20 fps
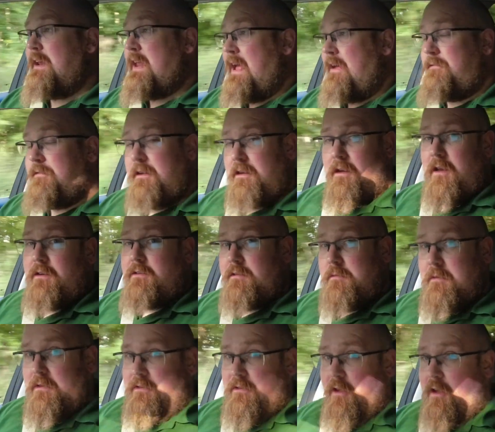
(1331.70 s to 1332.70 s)
to have the
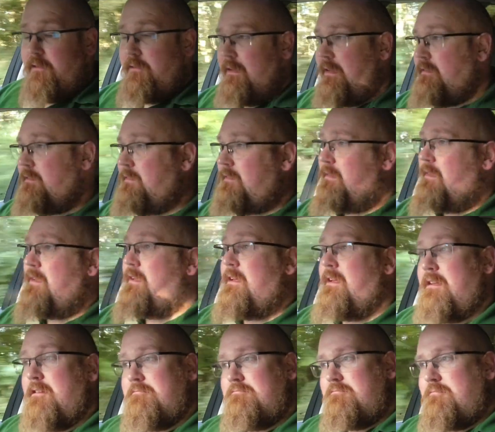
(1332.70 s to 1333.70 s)
customer service
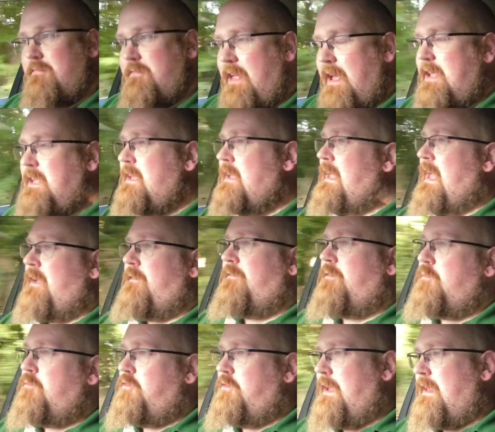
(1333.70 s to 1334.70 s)
that you get
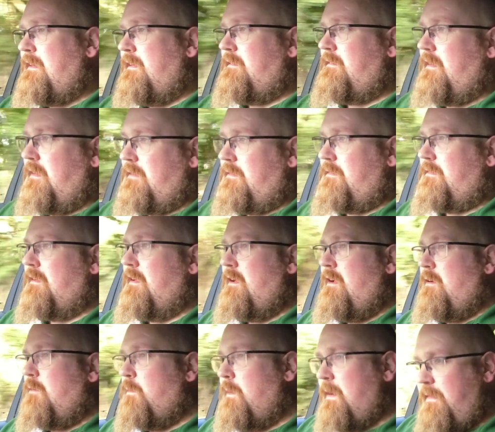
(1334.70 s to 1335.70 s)
from Genesis,
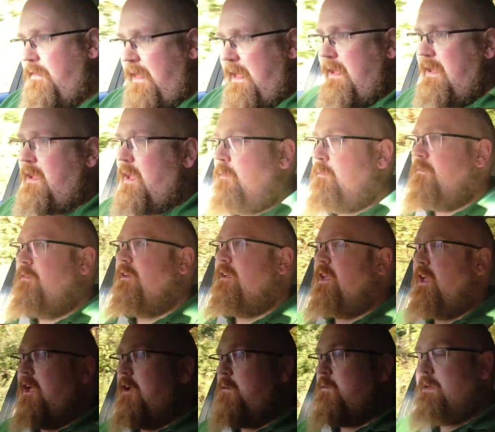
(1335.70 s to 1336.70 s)
where they come to
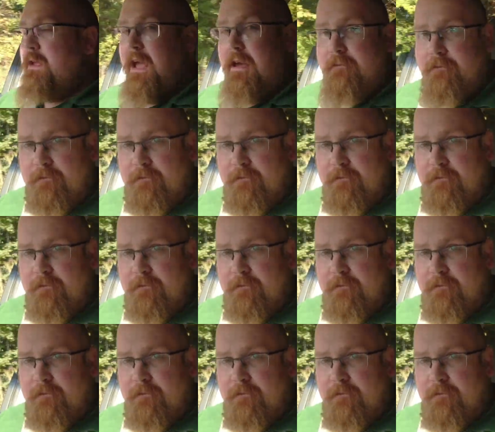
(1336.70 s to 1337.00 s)
you. You get